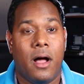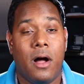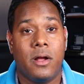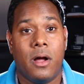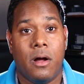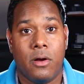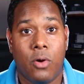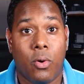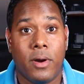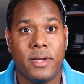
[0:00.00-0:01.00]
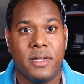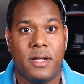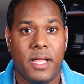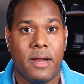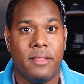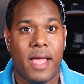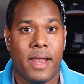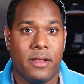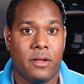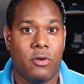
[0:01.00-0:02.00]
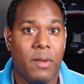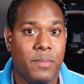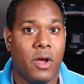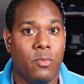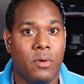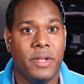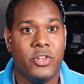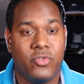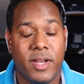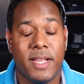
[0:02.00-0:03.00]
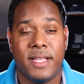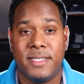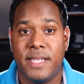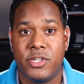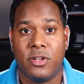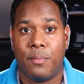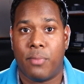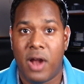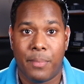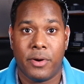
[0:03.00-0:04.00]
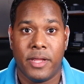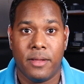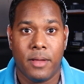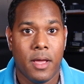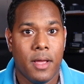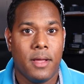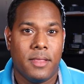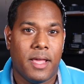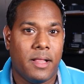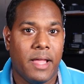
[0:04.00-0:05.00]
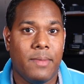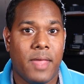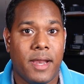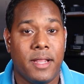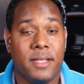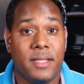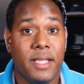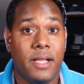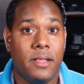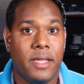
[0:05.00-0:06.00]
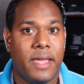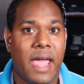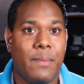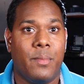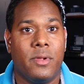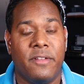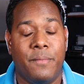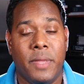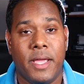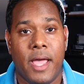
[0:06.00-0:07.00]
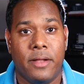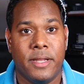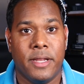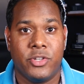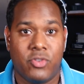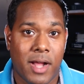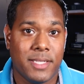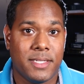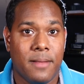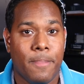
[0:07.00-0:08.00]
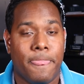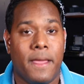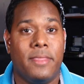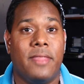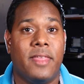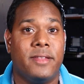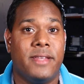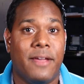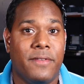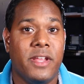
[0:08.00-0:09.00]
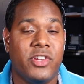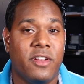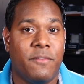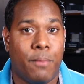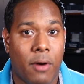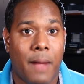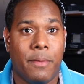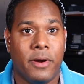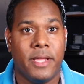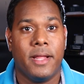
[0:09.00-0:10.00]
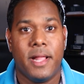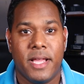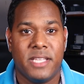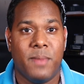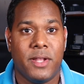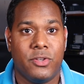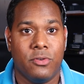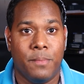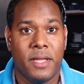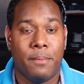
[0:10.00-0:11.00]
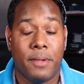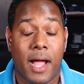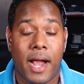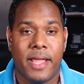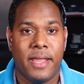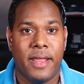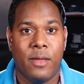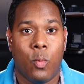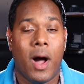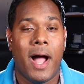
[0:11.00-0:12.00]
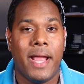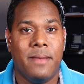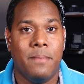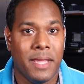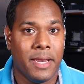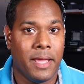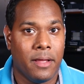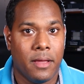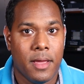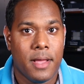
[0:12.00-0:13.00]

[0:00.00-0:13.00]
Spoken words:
Hong Kong court declared that the crypto will be treated as digital property. They claim that it is legally capable of being held in a trust, and that the definition of property is meant to be applied in a wide meaning.